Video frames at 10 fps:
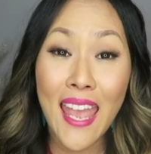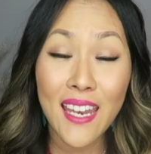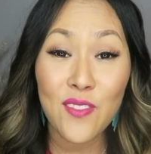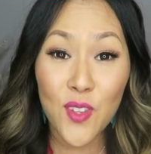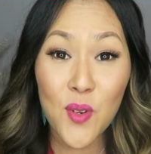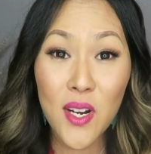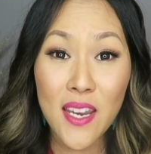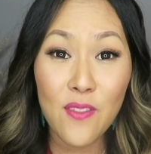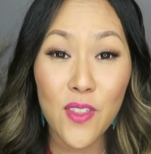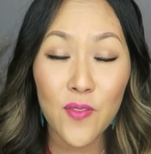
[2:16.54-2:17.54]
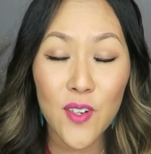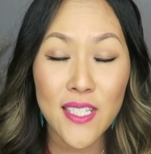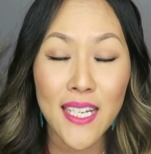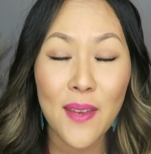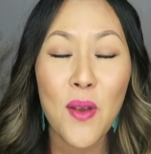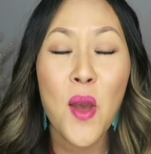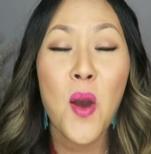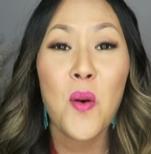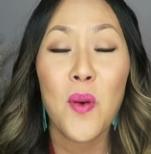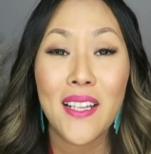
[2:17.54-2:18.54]
And if you are here for the first time,
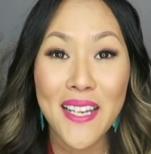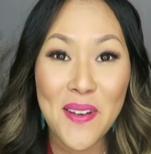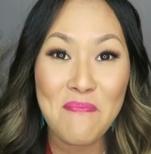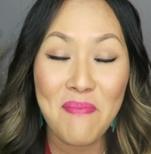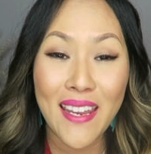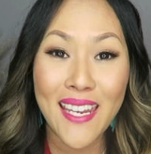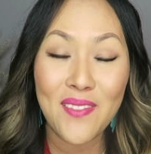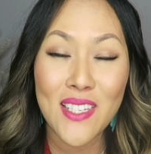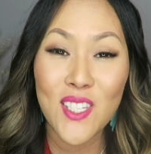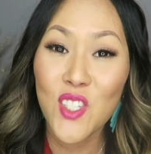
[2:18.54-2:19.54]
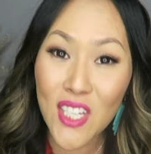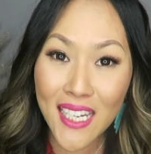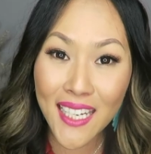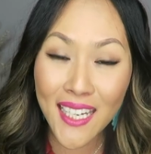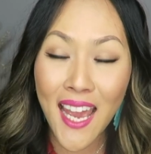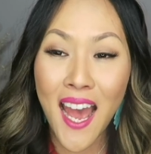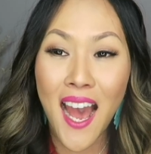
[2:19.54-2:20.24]
welcome. My name is Jeannie.